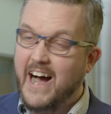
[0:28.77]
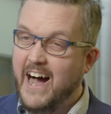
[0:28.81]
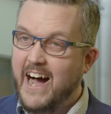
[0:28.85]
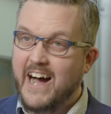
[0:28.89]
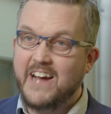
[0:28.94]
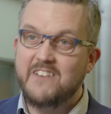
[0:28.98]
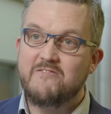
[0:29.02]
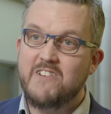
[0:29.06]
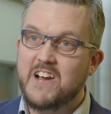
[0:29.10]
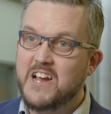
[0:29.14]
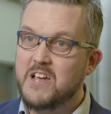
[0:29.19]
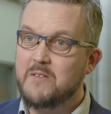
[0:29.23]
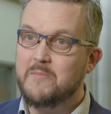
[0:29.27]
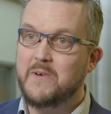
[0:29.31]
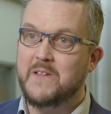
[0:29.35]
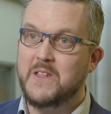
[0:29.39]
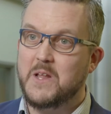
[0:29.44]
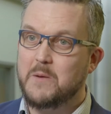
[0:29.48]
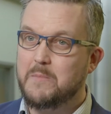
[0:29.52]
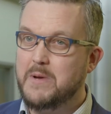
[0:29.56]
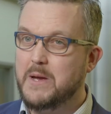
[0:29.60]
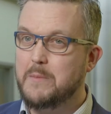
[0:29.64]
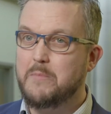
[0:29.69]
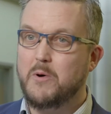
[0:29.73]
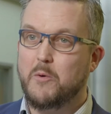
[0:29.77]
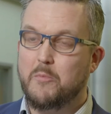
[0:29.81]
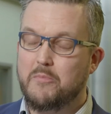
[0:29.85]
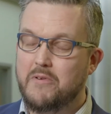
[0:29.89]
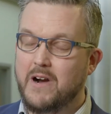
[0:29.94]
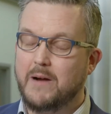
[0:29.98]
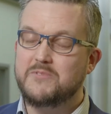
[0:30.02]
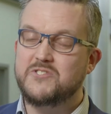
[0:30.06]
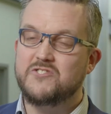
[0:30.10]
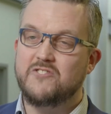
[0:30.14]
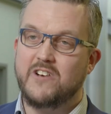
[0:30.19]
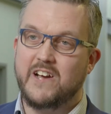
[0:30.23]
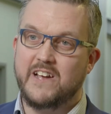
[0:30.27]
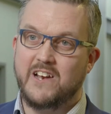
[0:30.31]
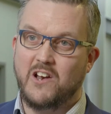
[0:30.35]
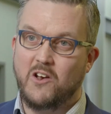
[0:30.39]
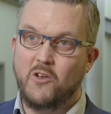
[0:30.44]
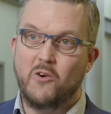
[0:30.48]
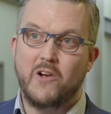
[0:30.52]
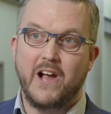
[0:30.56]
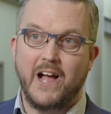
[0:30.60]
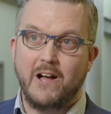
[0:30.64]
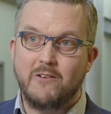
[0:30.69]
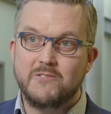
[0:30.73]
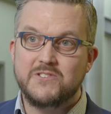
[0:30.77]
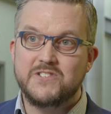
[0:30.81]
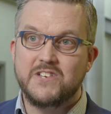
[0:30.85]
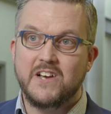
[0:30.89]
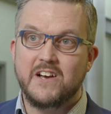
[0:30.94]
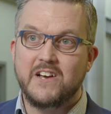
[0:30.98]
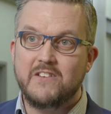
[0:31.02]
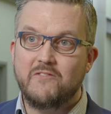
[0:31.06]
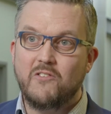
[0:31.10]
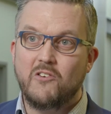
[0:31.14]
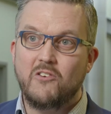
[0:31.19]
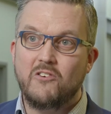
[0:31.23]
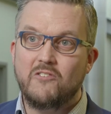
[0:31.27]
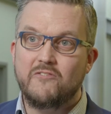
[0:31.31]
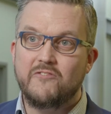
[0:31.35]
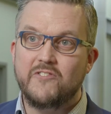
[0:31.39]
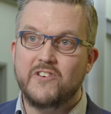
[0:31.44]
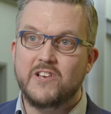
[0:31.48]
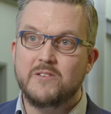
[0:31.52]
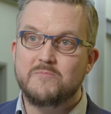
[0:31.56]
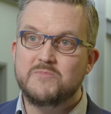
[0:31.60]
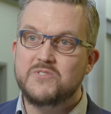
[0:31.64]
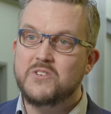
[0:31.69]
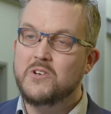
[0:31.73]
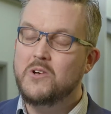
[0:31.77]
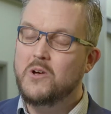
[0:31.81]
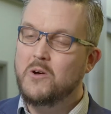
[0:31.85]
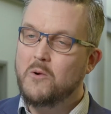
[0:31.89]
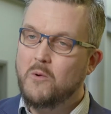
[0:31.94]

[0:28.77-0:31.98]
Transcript: I'd recommend that people perhaps try and look outside of law firms,